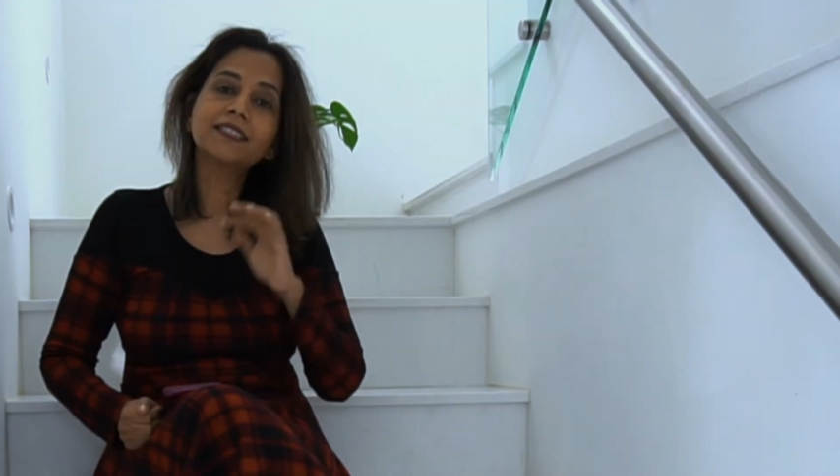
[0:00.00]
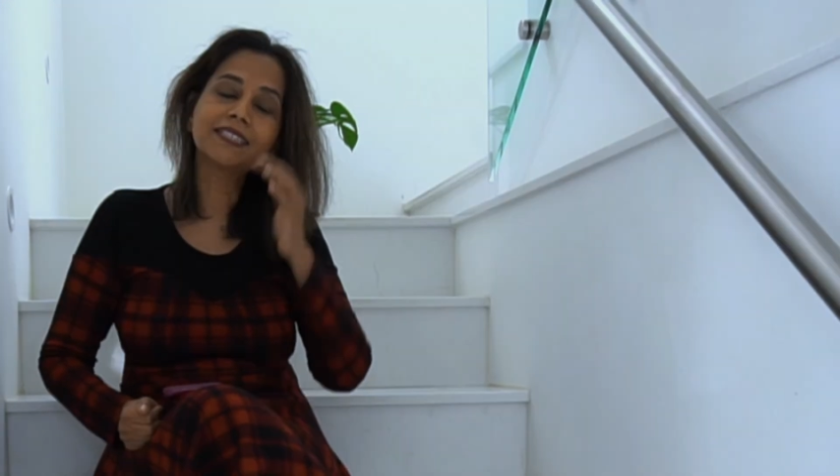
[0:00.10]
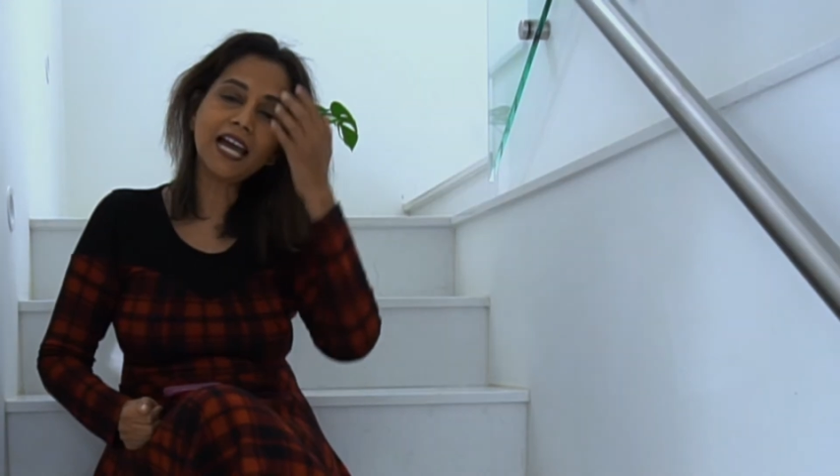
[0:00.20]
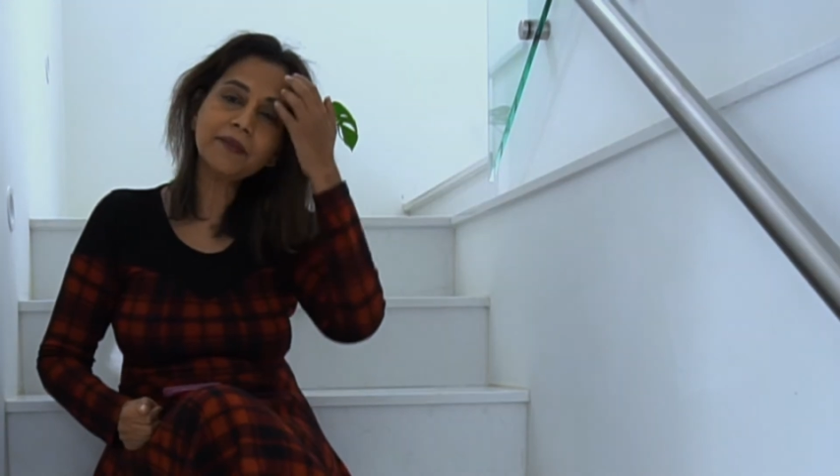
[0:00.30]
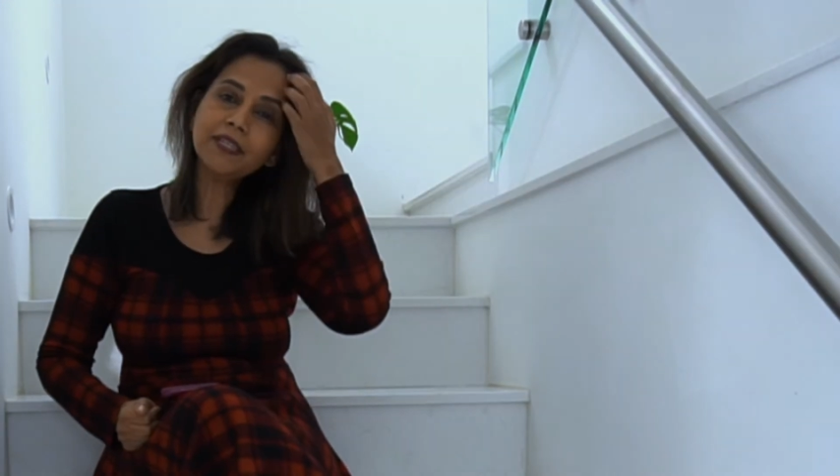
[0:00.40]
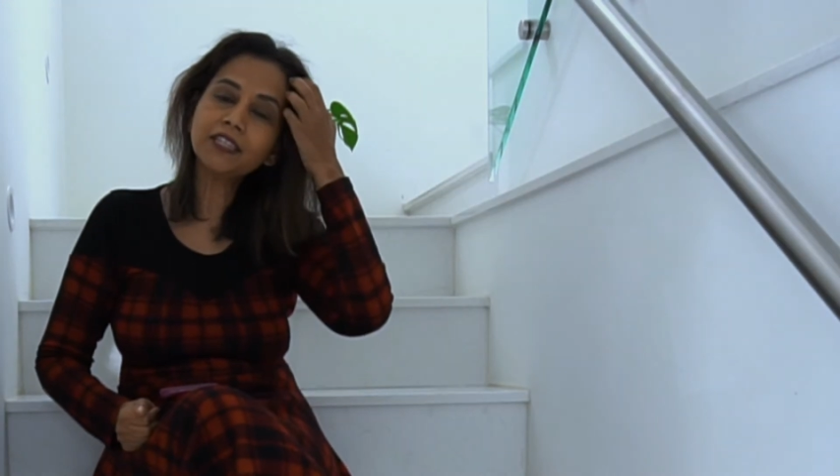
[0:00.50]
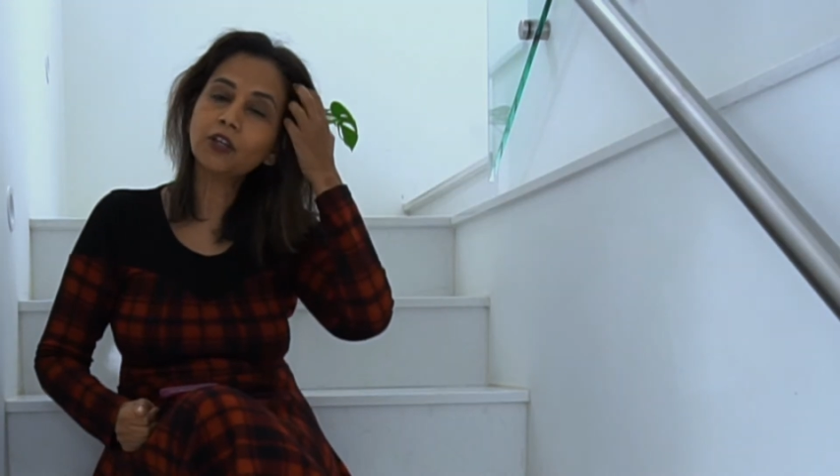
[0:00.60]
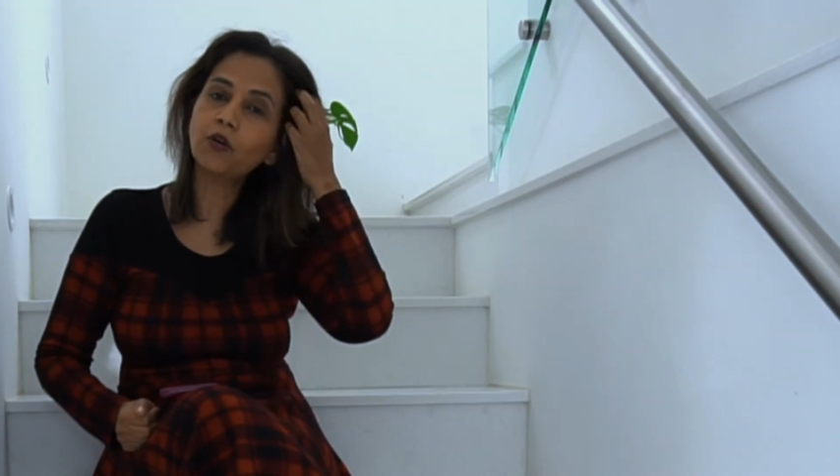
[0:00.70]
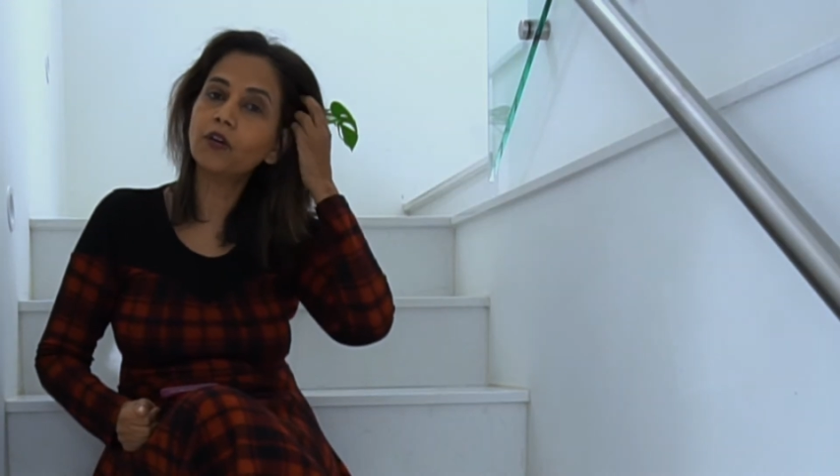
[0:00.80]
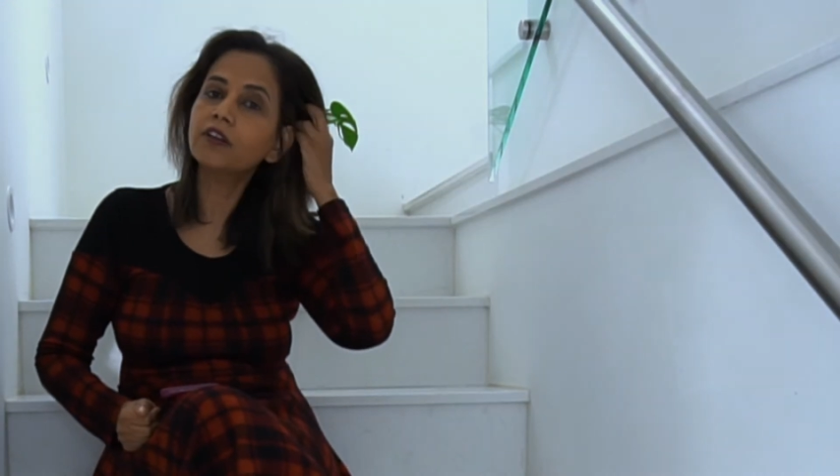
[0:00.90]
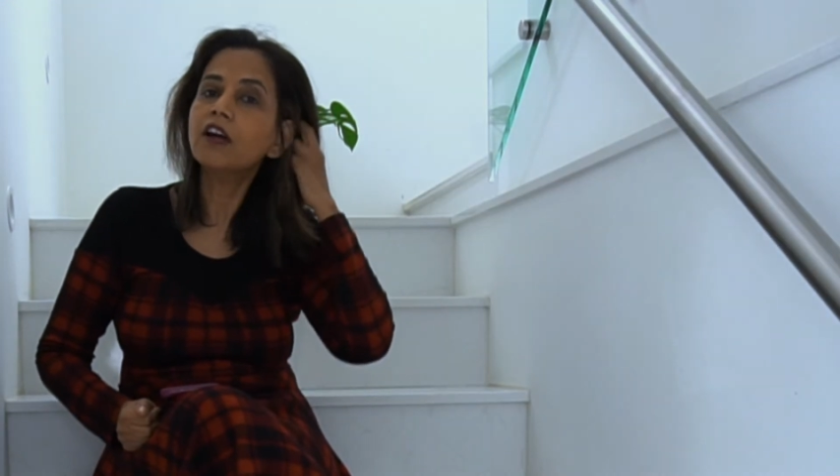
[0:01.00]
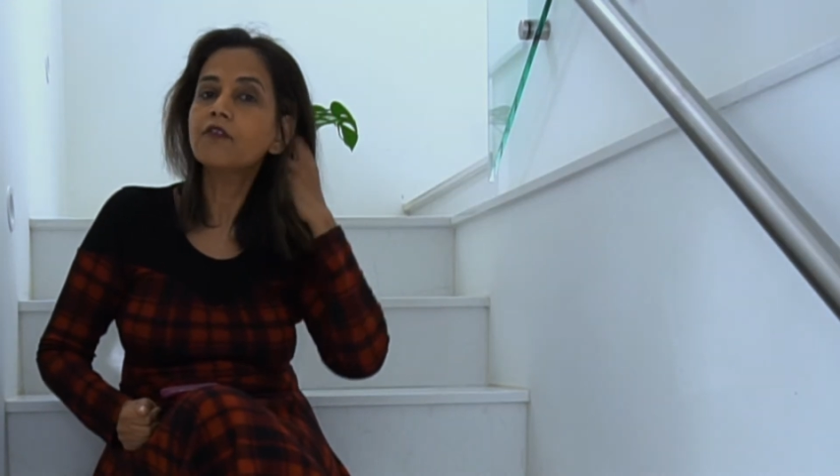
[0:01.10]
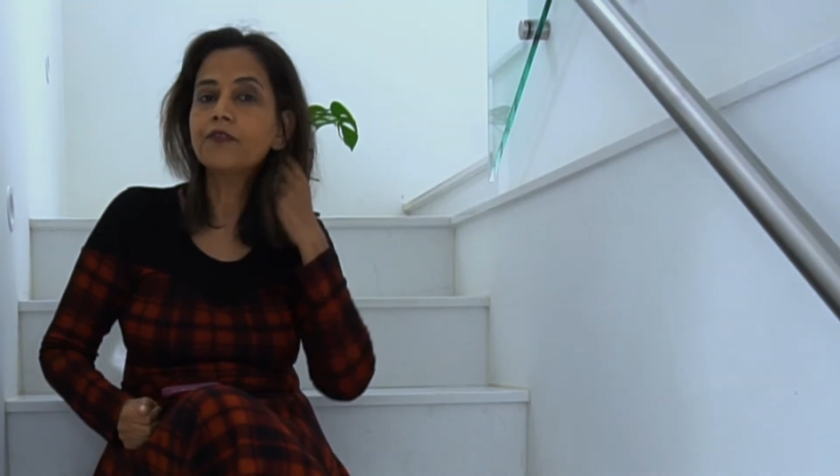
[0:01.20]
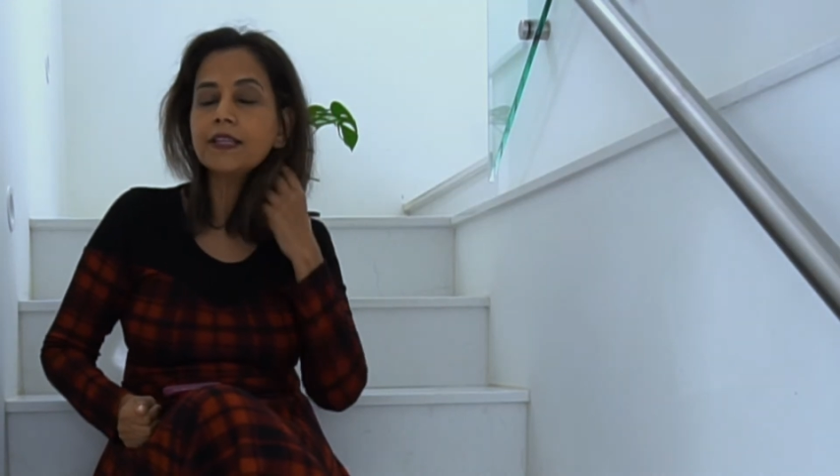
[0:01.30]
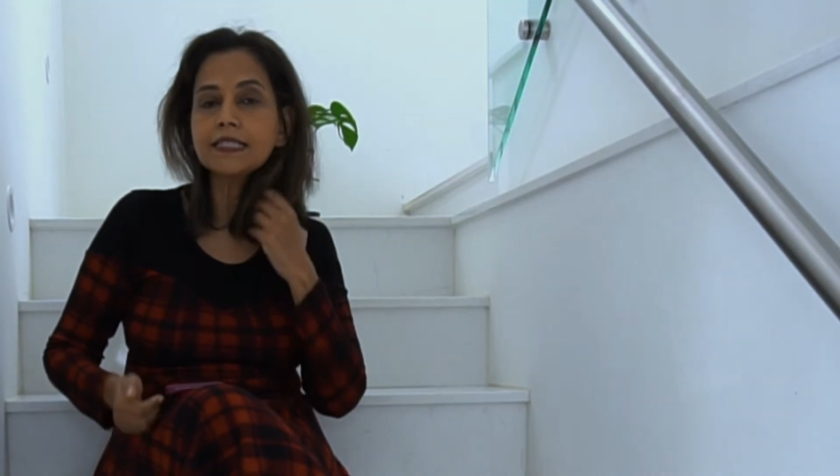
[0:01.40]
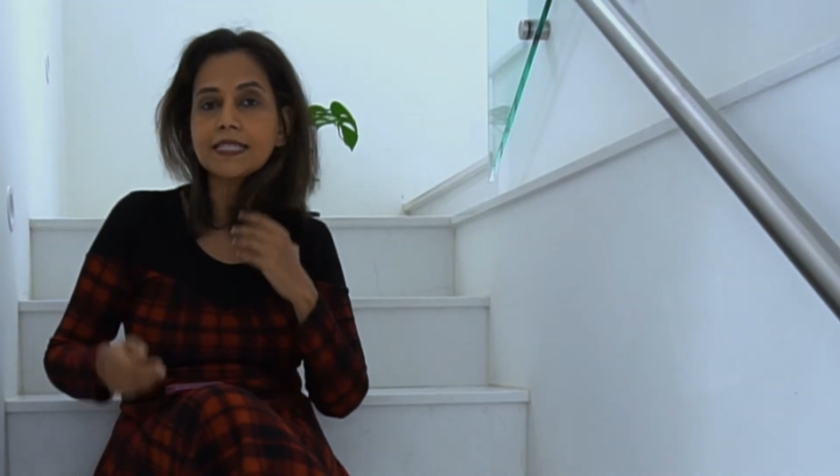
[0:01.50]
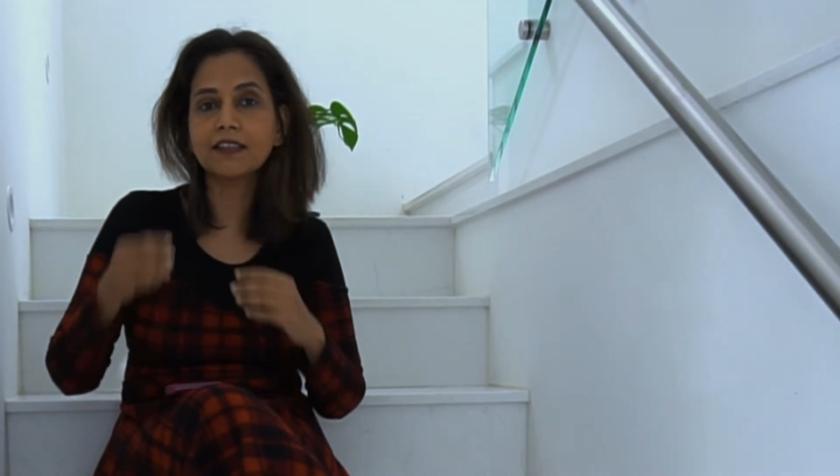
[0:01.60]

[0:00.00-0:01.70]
Dimethicone fills